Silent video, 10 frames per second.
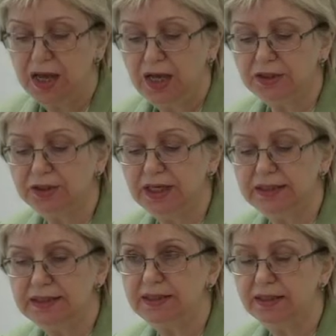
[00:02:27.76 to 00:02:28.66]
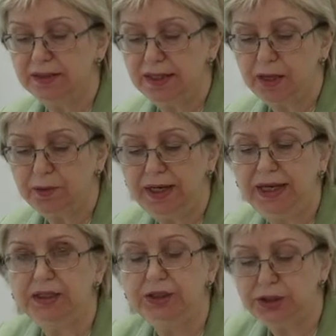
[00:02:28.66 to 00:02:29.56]
As you can see, they are
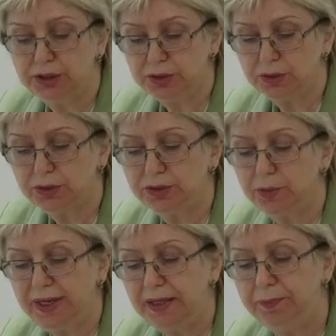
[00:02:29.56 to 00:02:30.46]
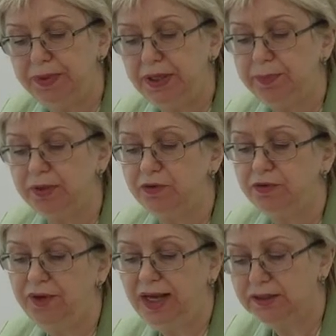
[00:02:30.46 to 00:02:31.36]
related to the way people
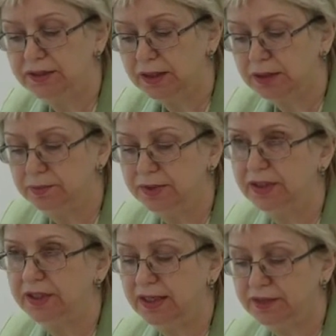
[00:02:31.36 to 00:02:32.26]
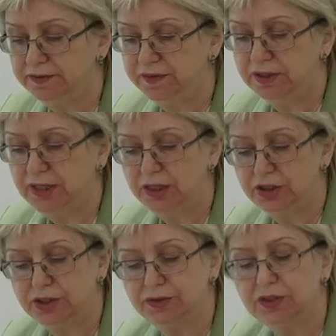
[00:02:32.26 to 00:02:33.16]
reflect their communicative
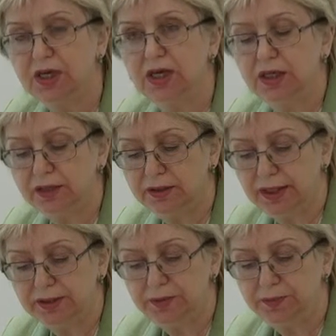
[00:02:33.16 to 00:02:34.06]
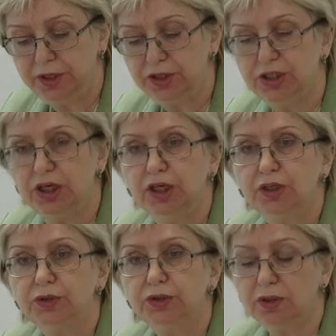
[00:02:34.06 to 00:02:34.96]
intentions in their speech,
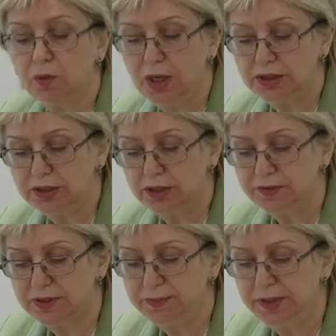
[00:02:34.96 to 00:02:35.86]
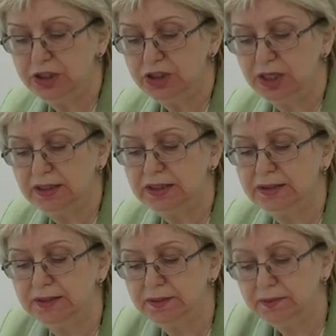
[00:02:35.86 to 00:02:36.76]
to the quantity of speech and
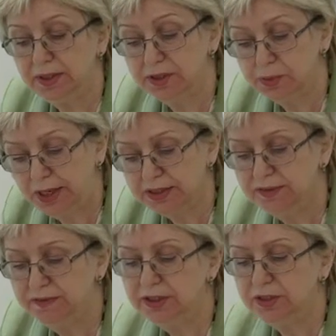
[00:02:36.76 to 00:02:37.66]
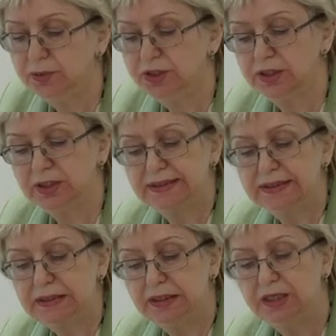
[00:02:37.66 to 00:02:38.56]
its expressiveness, which is
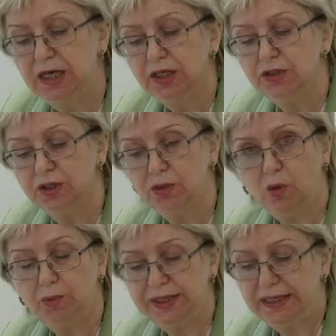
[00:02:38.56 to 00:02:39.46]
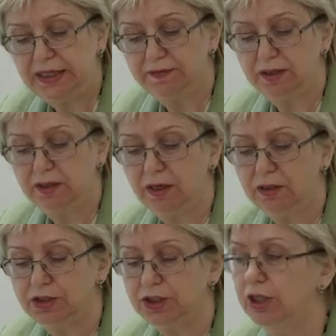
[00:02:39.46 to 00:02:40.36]
considered the norm in a given
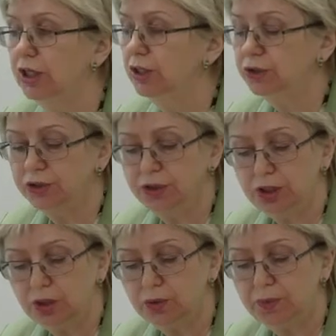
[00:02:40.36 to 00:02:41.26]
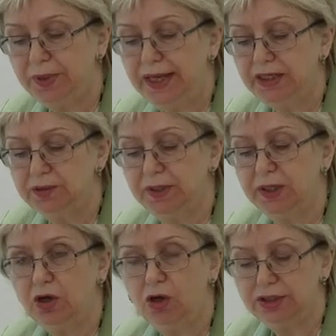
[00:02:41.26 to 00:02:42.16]
culture, to the role played by
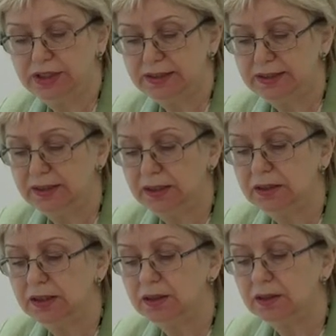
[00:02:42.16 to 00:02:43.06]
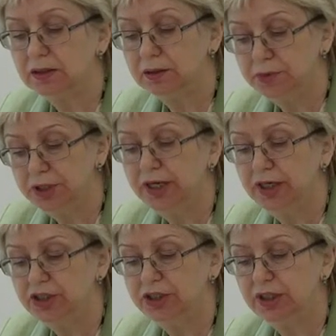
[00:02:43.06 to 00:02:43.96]
context in a
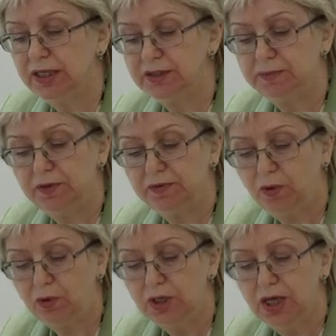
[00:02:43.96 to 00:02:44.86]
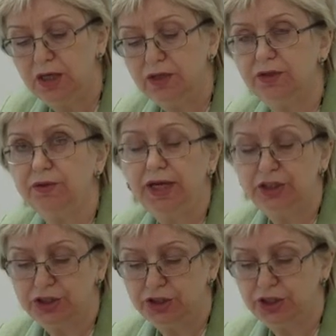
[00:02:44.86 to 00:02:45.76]
communication, and above all, the
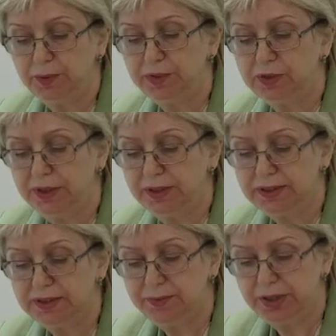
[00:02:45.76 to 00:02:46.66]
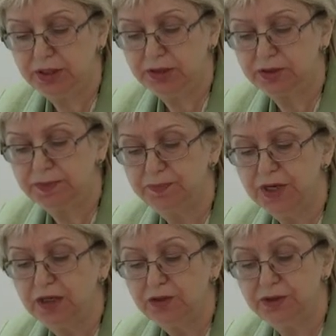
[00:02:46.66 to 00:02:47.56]
relationship between the speakers,
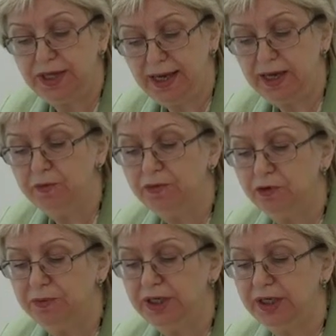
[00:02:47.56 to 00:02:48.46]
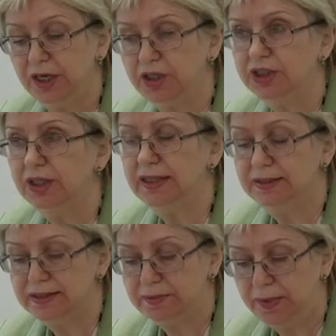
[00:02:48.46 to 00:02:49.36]
to the aim of communication
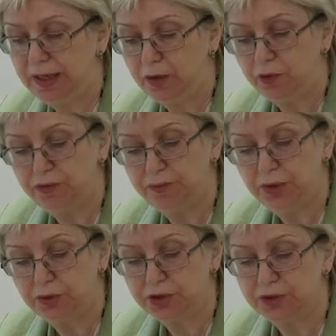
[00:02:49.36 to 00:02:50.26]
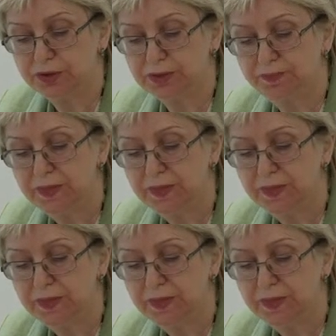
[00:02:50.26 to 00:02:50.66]
and display of emotions.